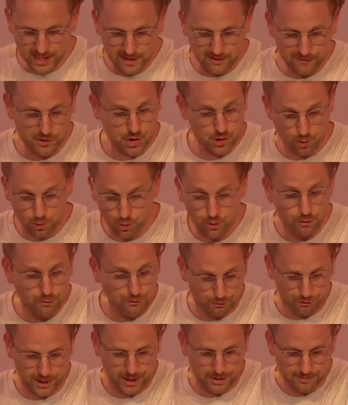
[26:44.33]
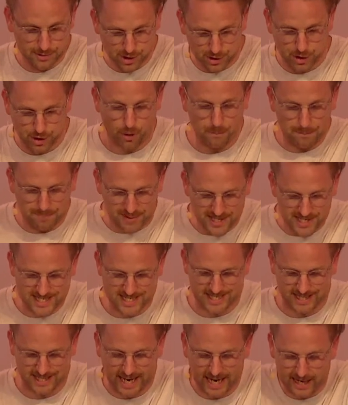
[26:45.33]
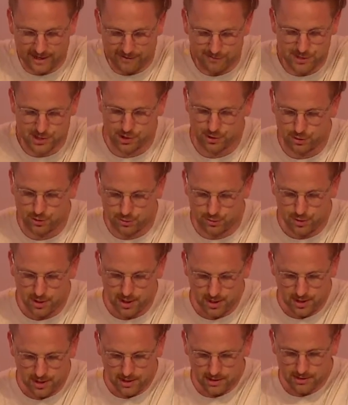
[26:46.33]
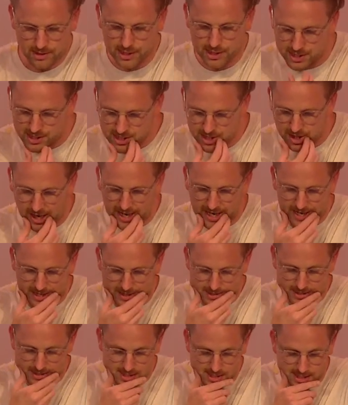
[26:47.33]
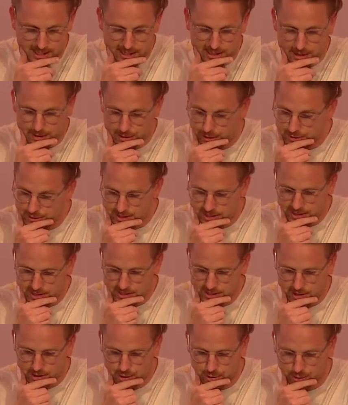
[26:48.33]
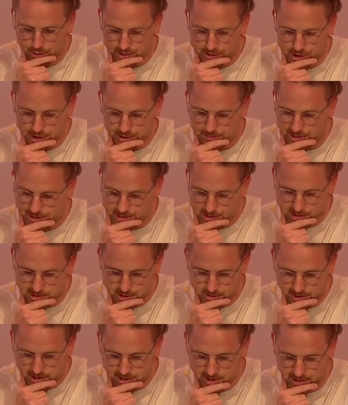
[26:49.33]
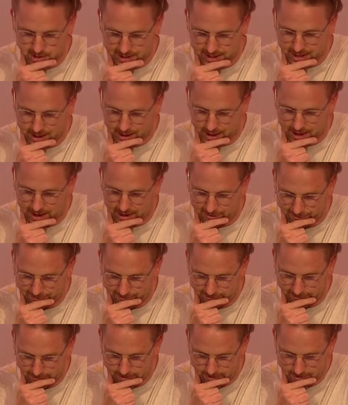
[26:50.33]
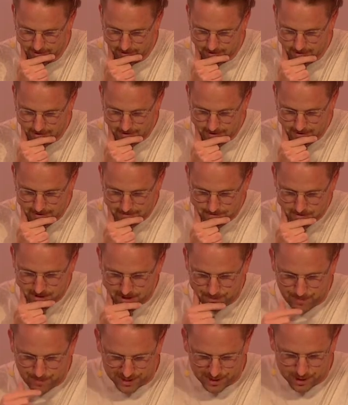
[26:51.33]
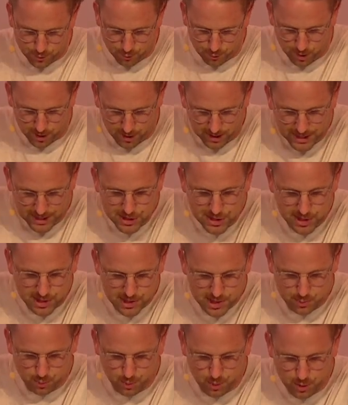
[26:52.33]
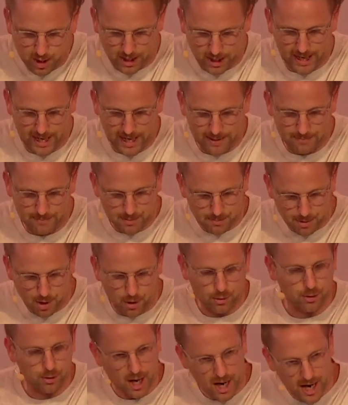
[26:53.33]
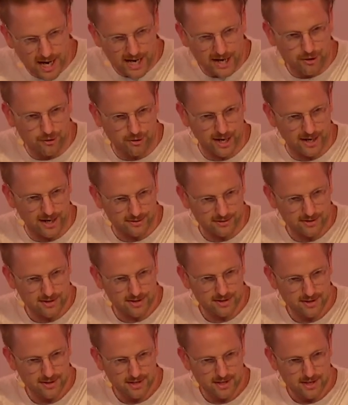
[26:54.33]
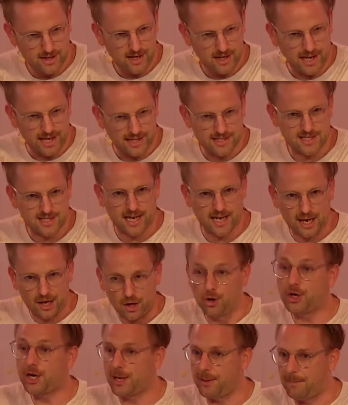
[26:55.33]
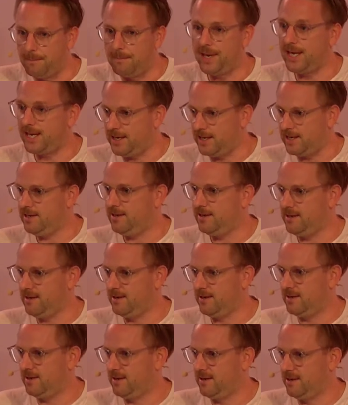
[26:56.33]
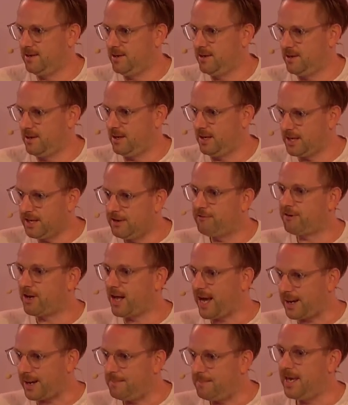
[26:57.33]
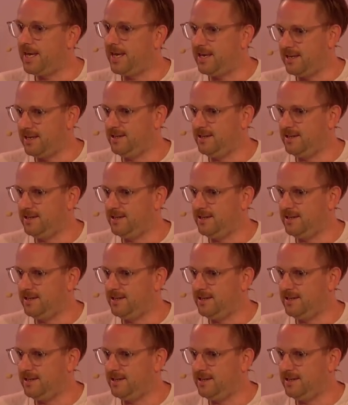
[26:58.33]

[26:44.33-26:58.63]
true freedom, to not be slaves to the desires and sin and those things that cause so much destruction in our life. But the religious will claim the moral high ground and say, "Look at me, live like me."